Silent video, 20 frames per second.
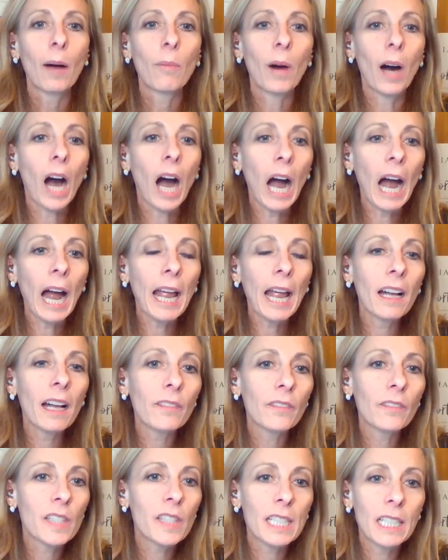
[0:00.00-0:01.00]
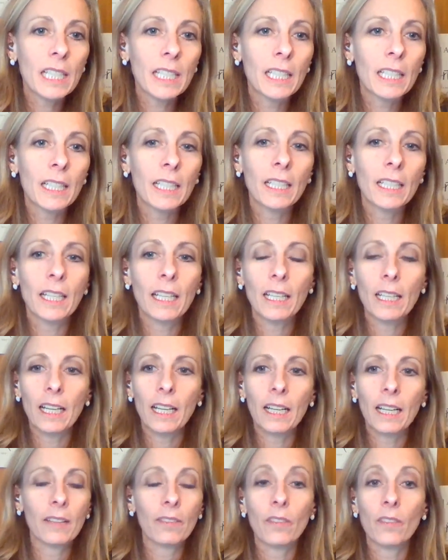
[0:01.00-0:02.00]
But I have seen
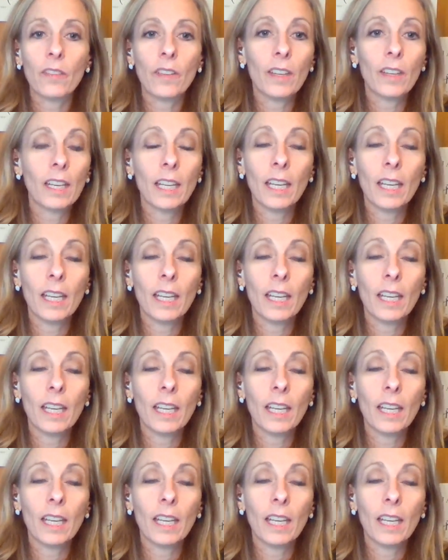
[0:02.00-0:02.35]
I've